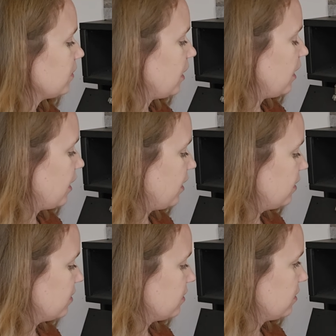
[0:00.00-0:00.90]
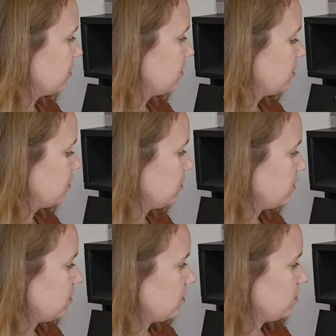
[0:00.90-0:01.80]
and
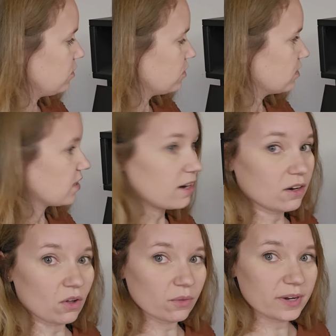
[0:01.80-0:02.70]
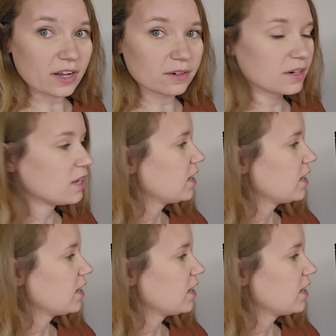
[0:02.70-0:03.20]
you can set it all the way down.